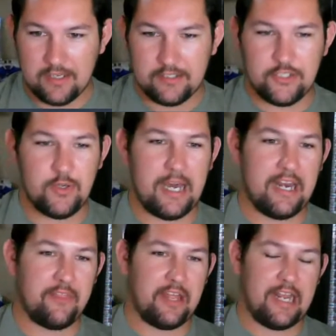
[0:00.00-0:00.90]
Did you
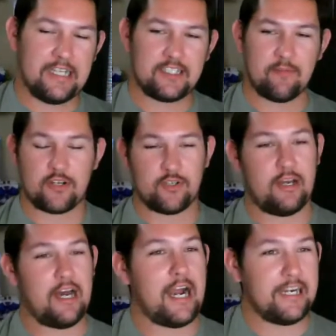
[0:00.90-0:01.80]
edit that Ace
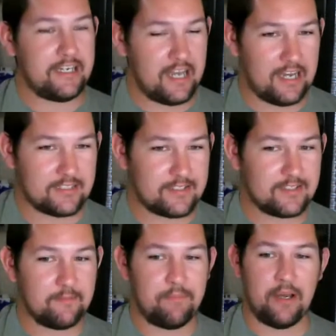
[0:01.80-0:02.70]
commercial? I did not,
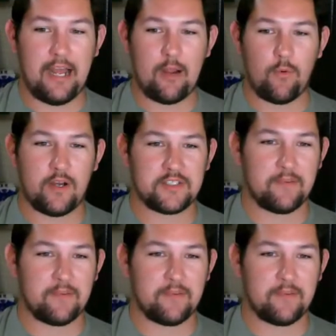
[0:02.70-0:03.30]
but I was